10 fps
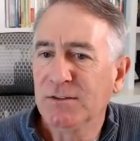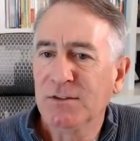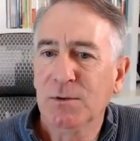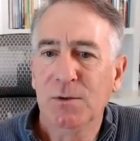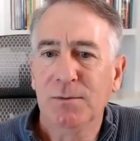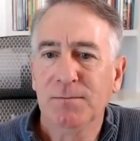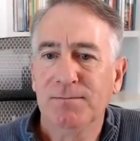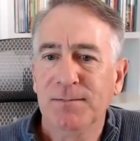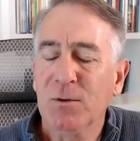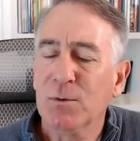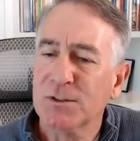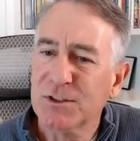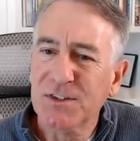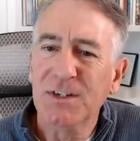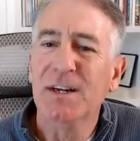school that were
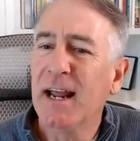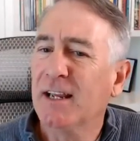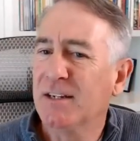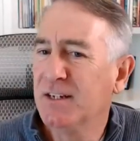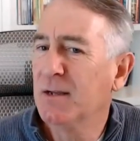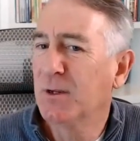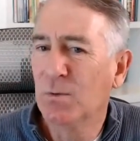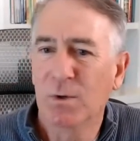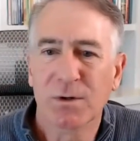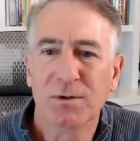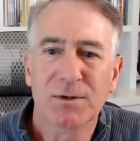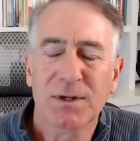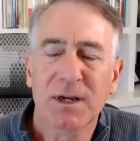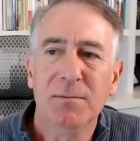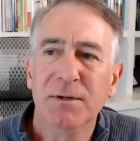just in an academic world,
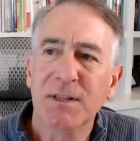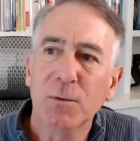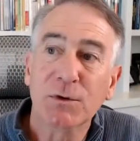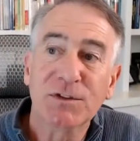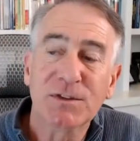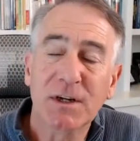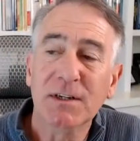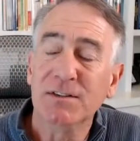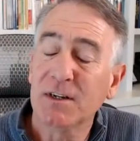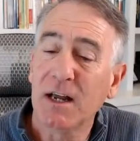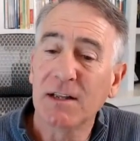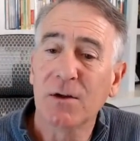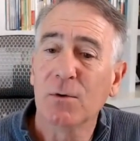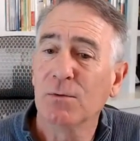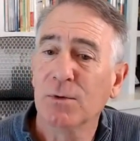okay? But they were studies that I
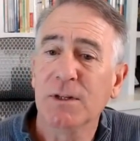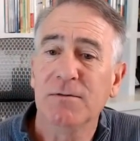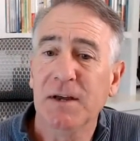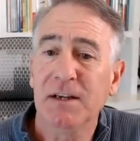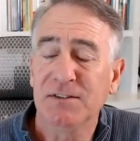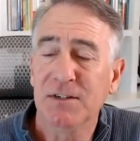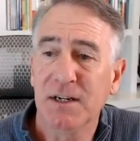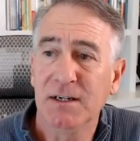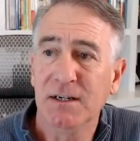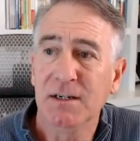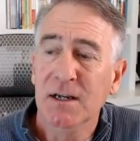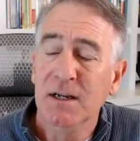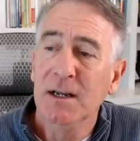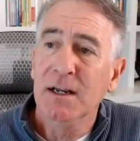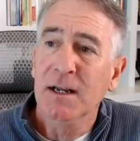thought were really fascinating.
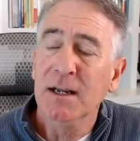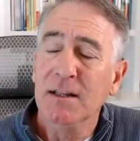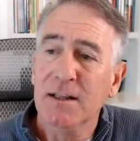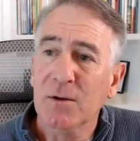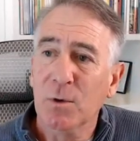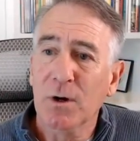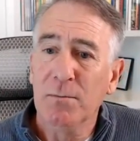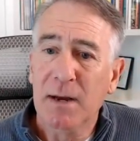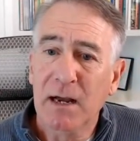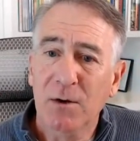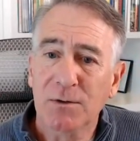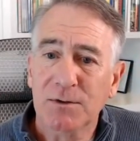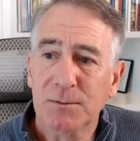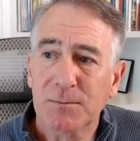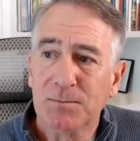And they were
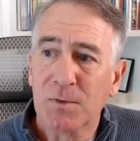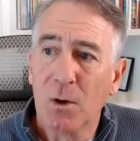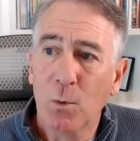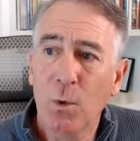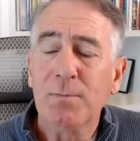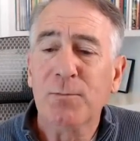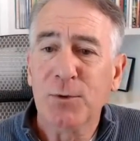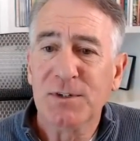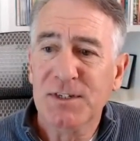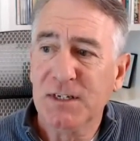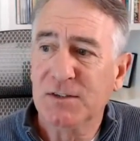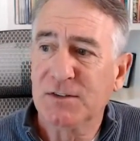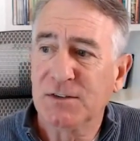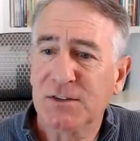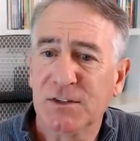about what
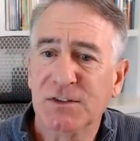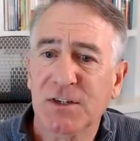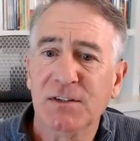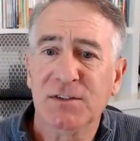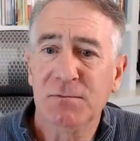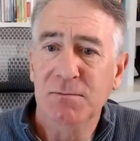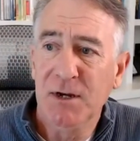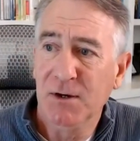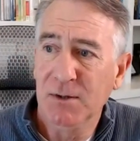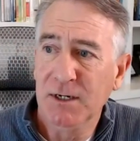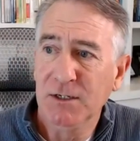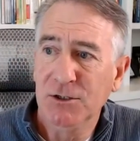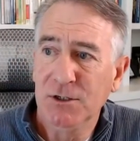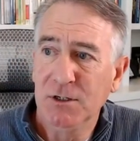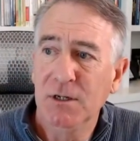predicts success in
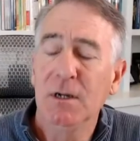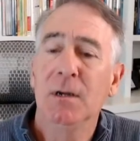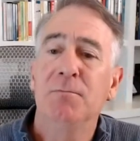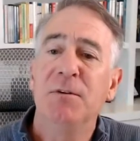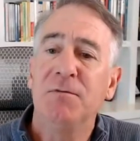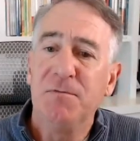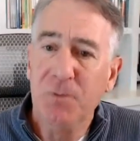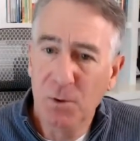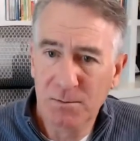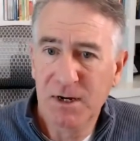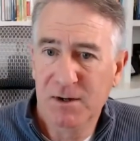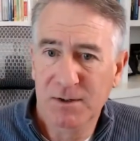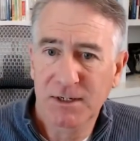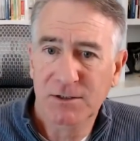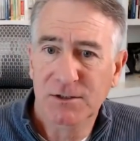marriage before
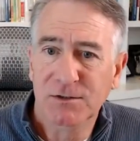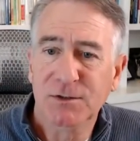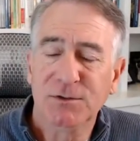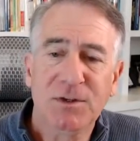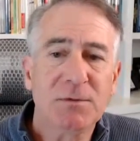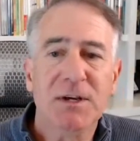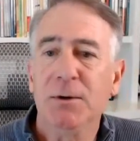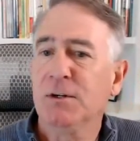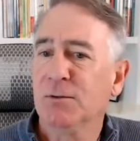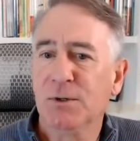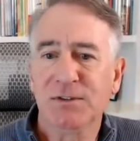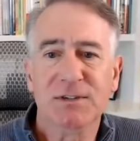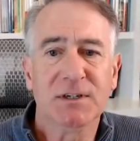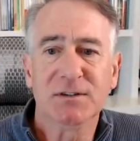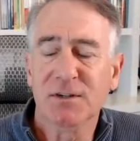marriage. Yeah. So some
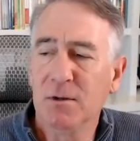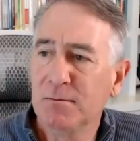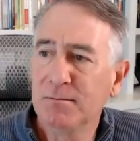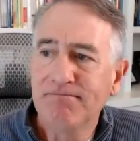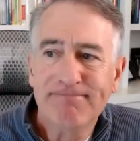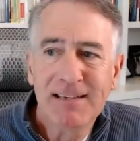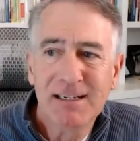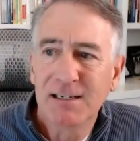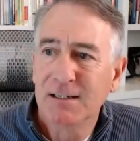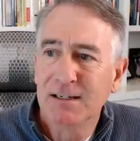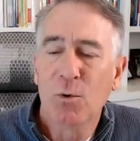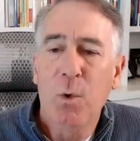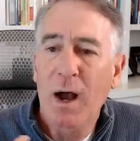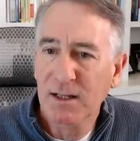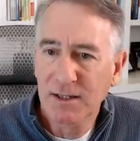characteristic, some
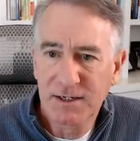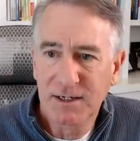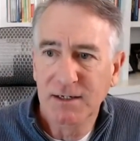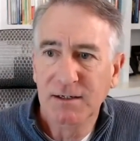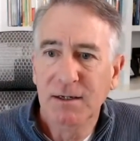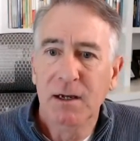quality